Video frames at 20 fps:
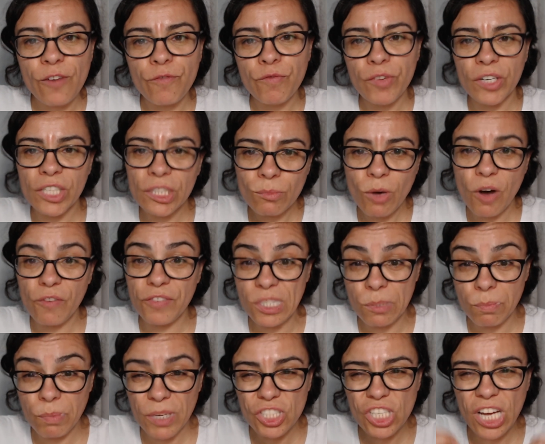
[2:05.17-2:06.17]
freedom of
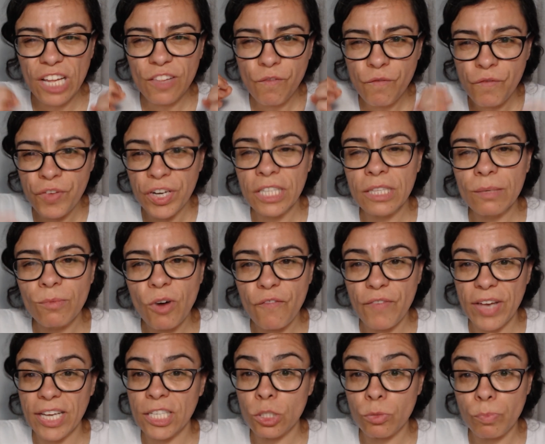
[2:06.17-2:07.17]
speech and freedom of
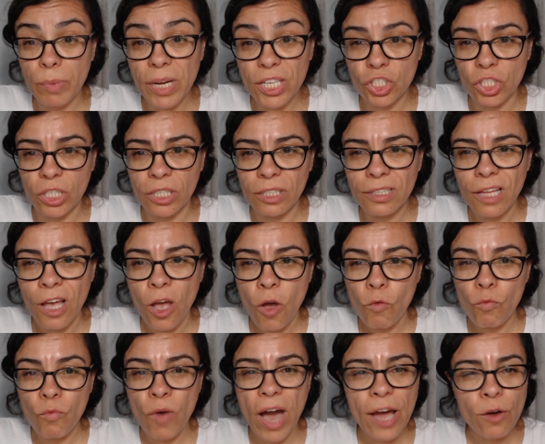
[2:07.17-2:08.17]
expression
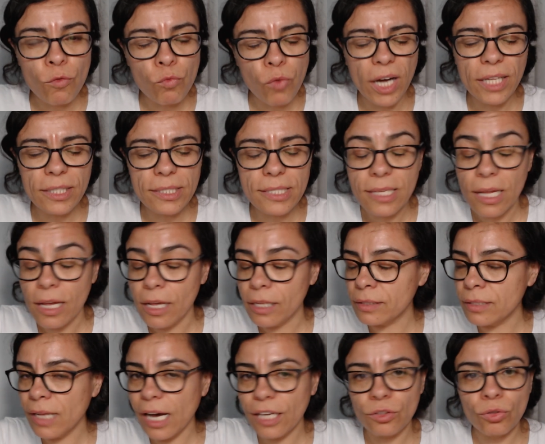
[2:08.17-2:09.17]
were once
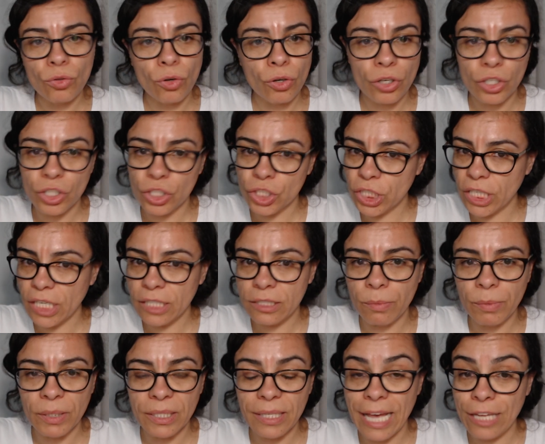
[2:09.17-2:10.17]
not
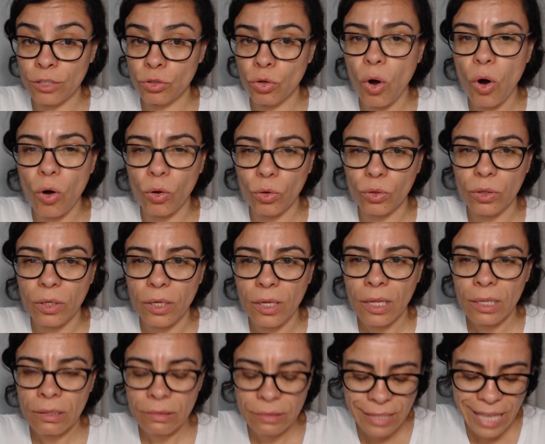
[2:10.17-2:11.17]
negotiable at all.
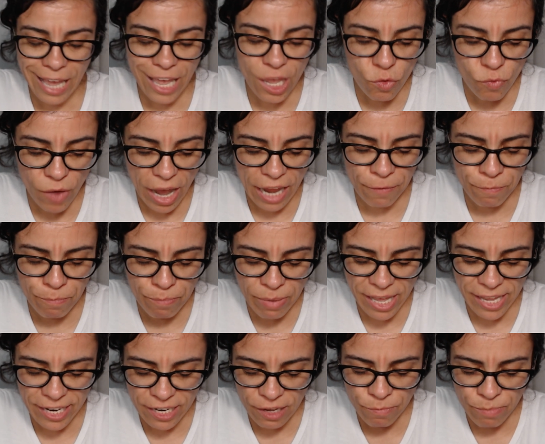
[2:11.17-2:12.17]
They were
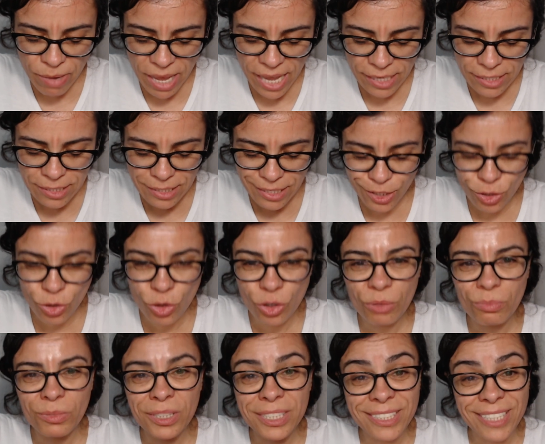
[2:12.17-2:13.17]
very basic
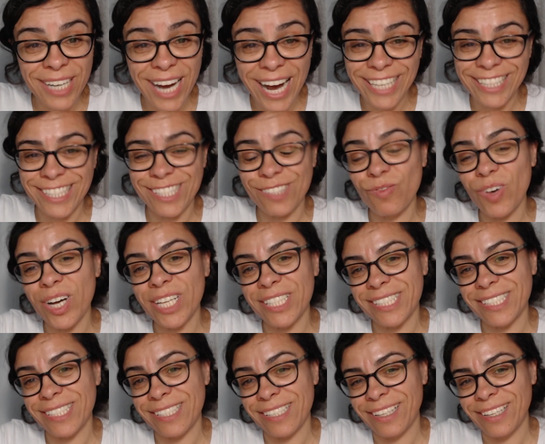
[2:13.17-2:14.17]
human rights
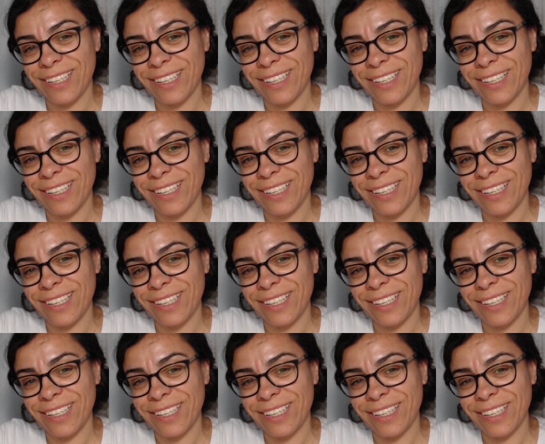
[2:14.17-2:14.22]
once.